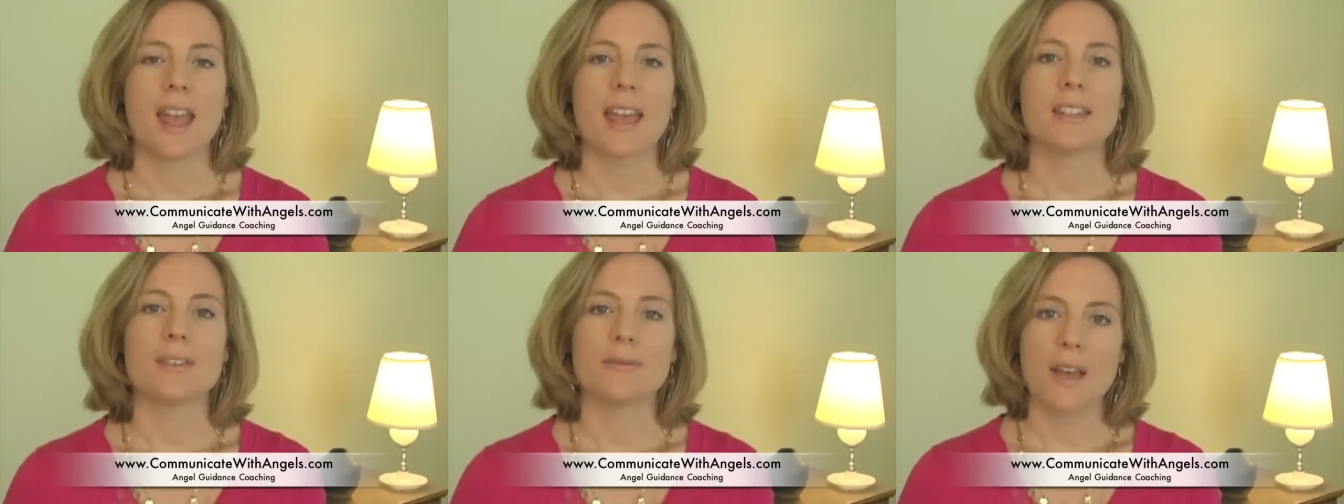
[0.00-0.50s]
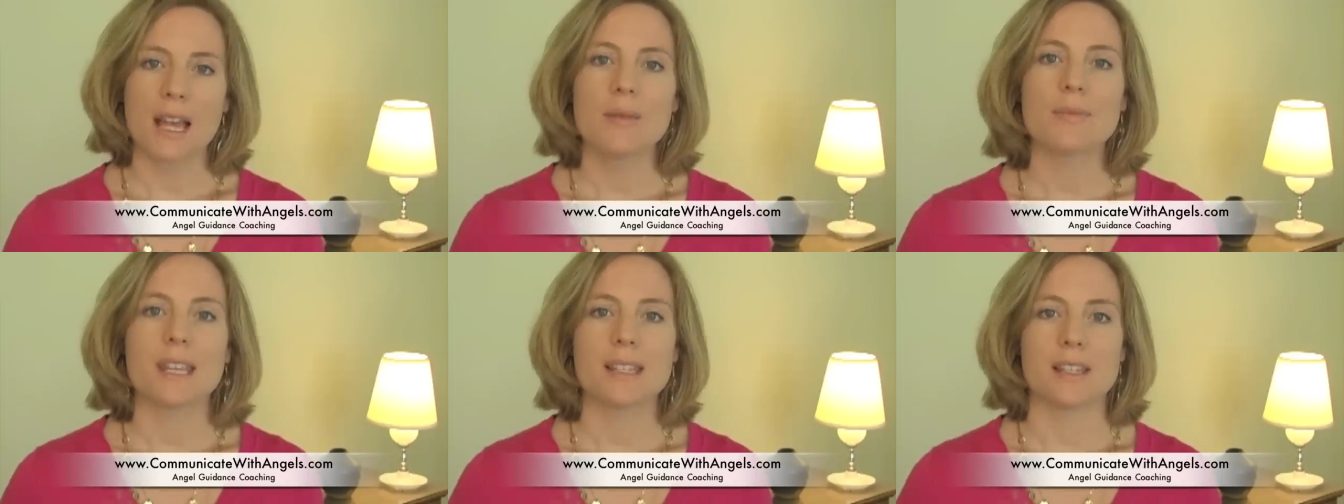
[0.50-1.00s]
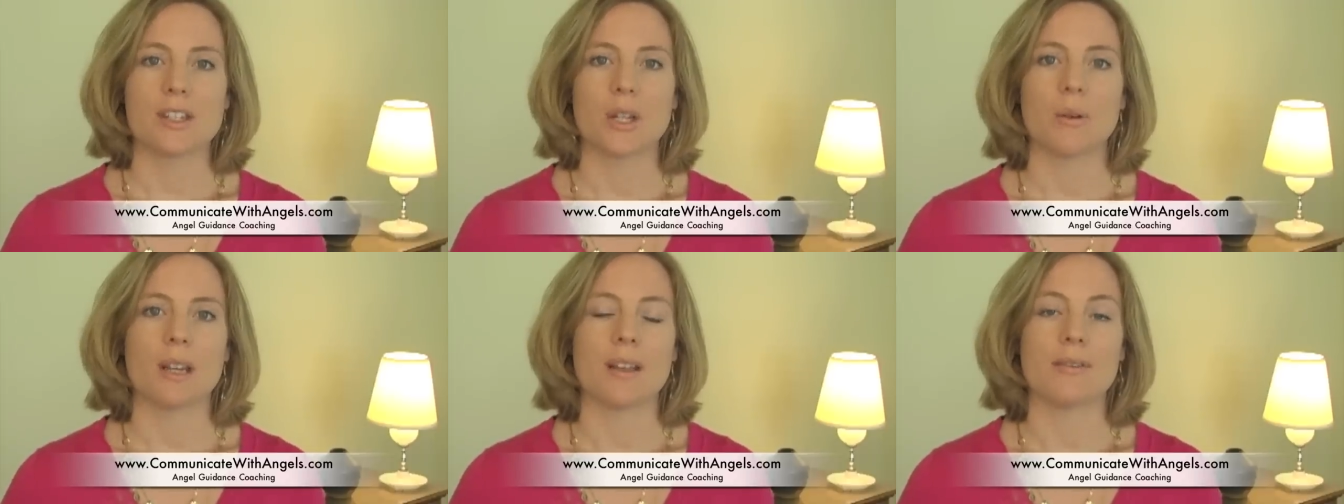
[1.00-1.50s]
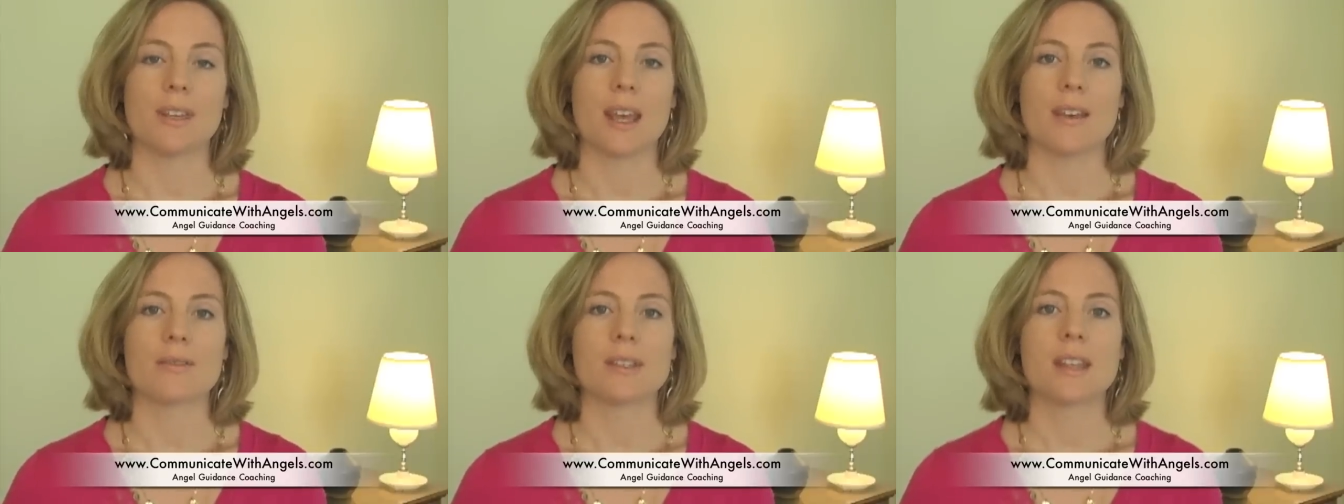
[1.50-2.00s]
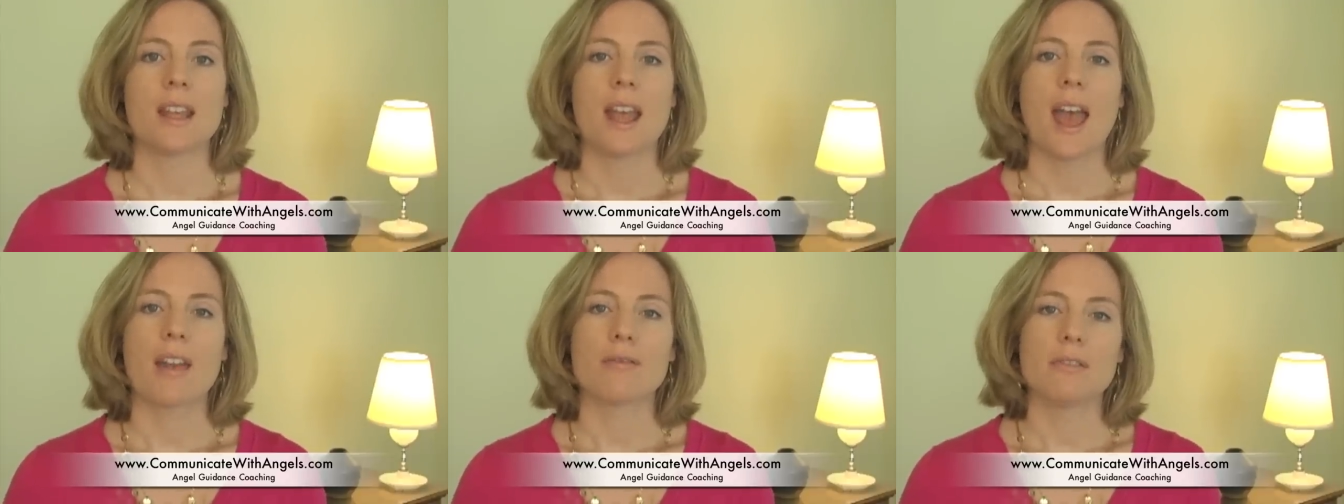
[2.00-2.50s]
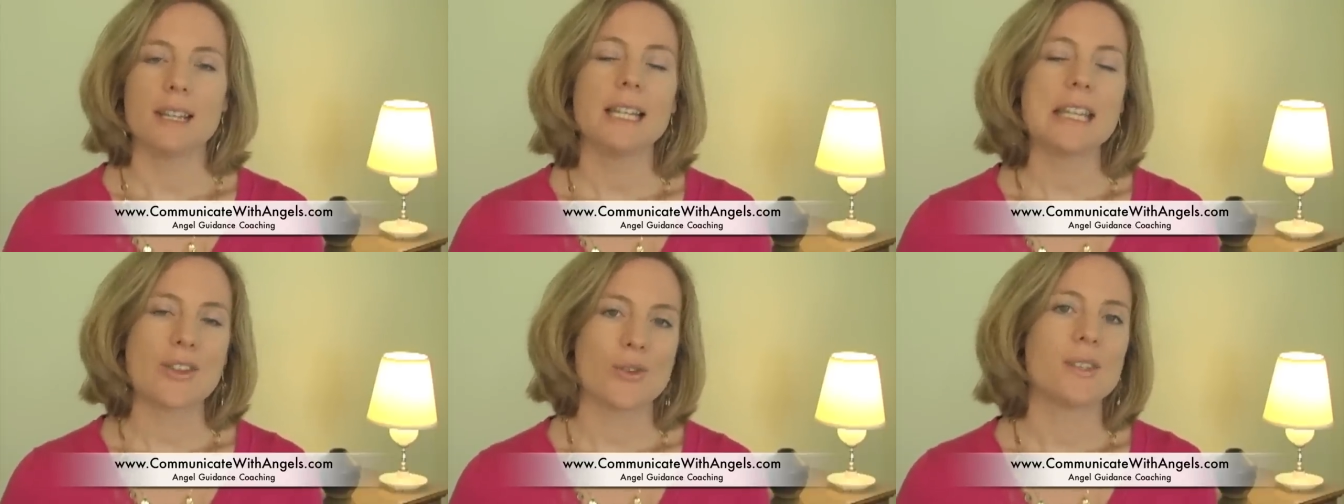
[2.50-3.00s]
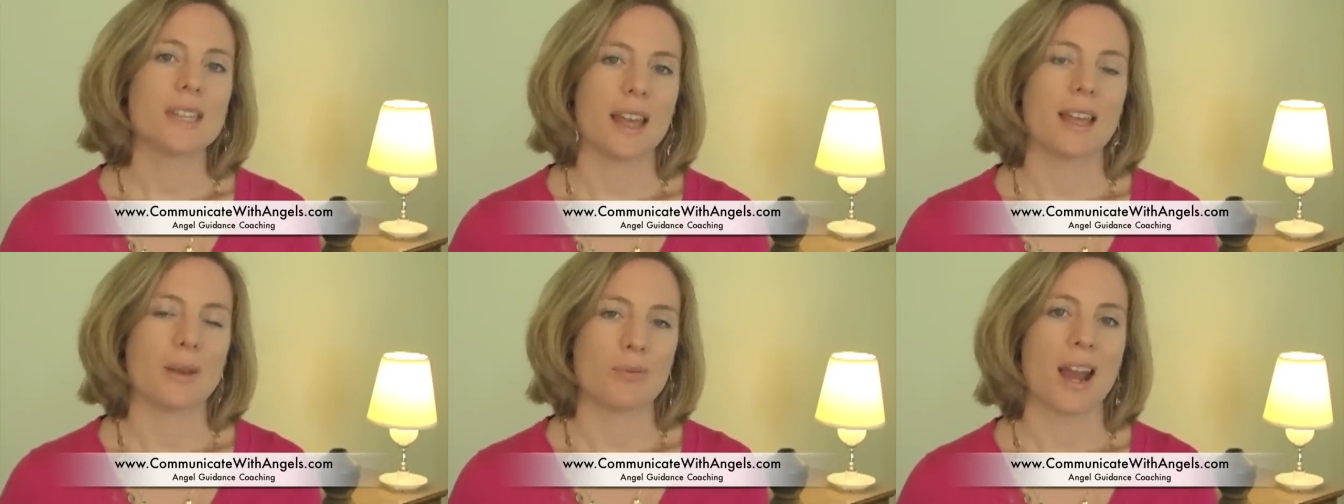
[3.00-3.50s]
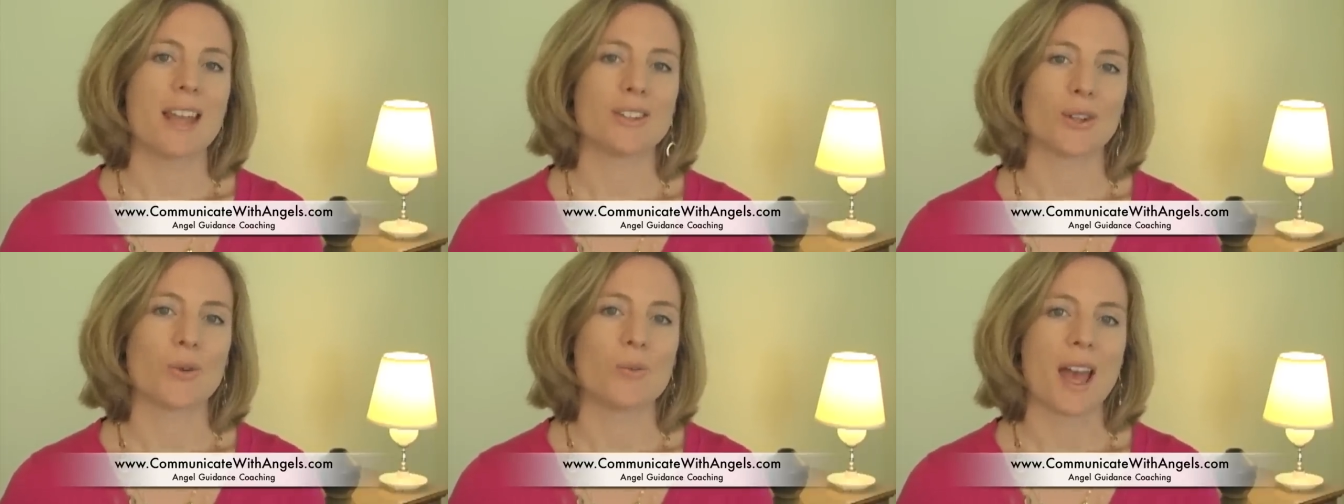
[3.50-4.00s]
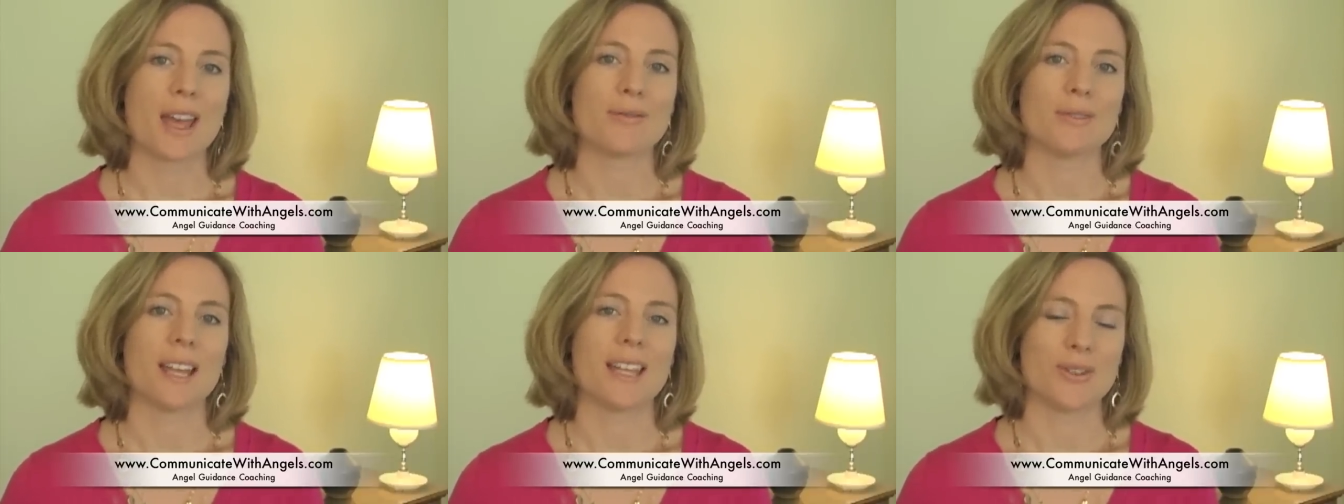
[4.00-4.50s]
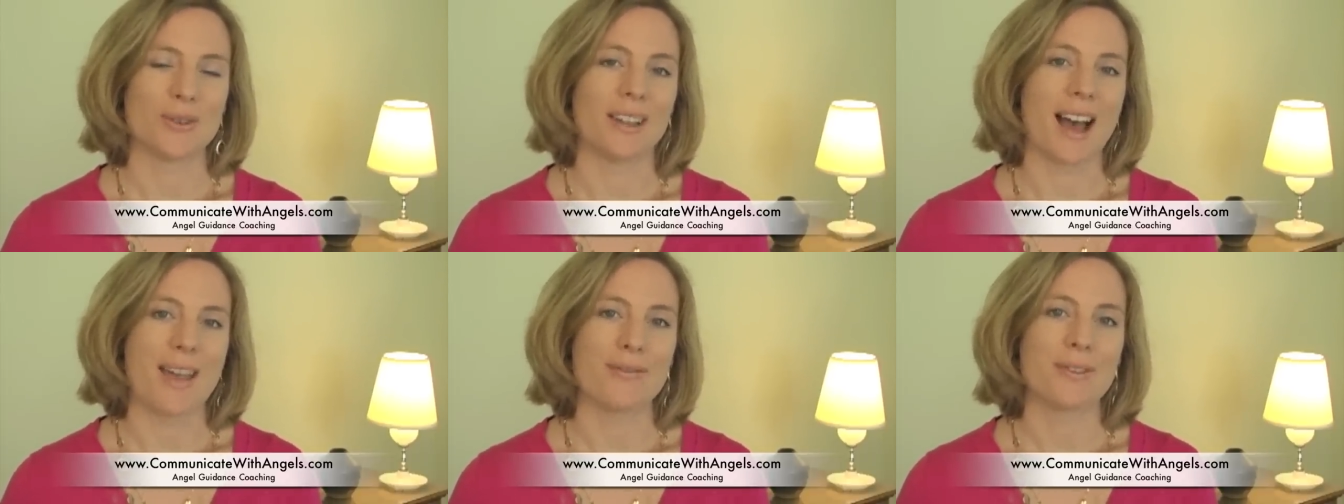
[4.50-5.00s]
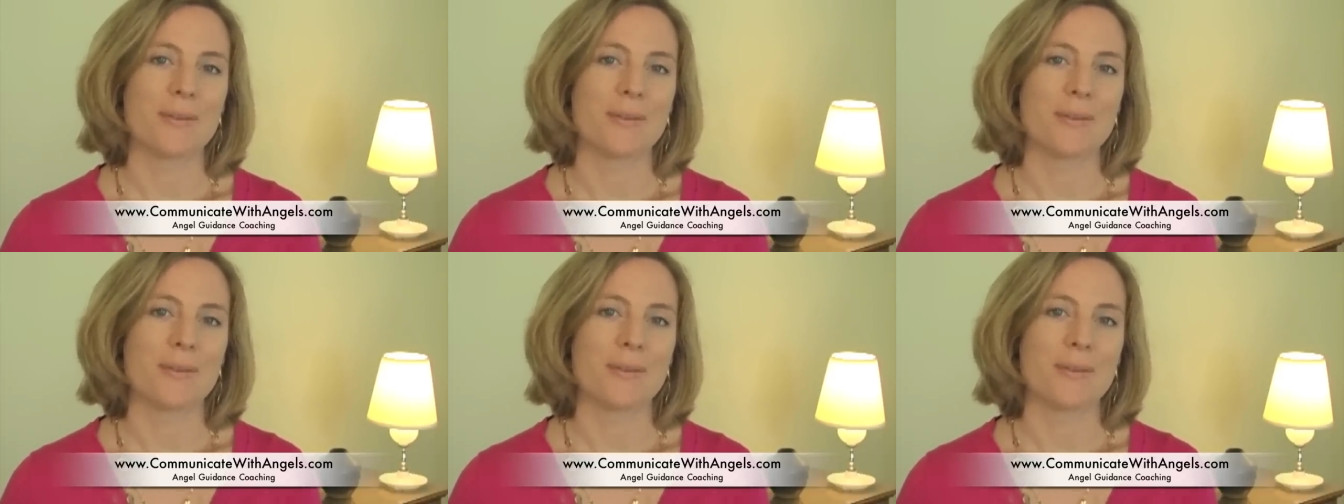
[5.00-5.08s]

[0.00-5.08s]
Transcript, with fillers: and develop these intuitive gifts and really use it in a practical way in your life.